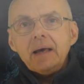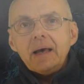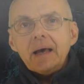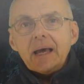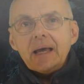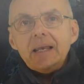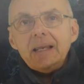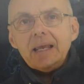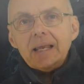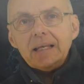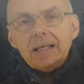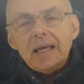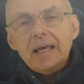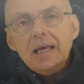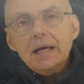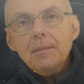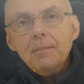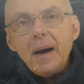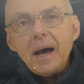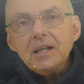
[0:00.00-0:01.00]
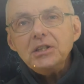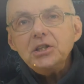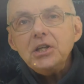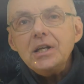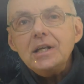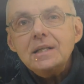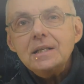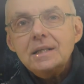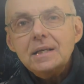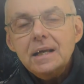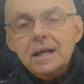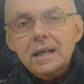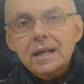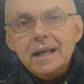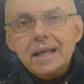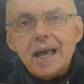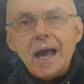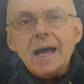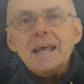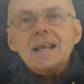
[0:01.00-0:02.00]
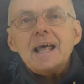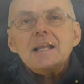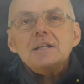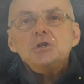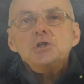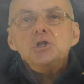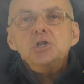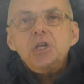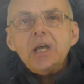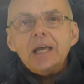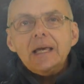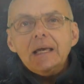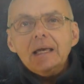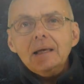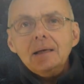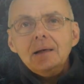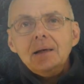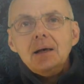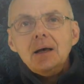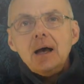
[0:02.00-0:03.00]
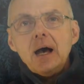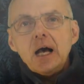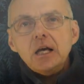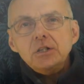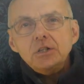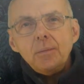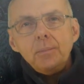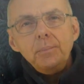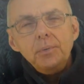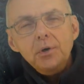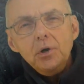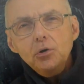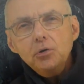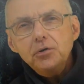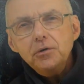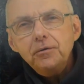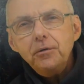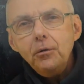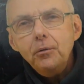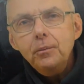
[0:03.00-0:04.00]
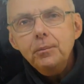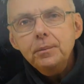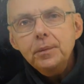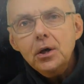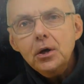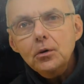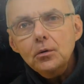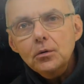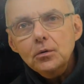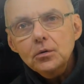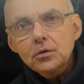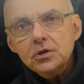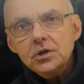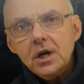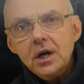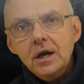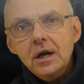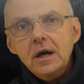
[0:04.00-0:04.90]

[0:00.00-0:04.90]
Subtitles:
In it, he imagined Lianan Shee as a beautiful muse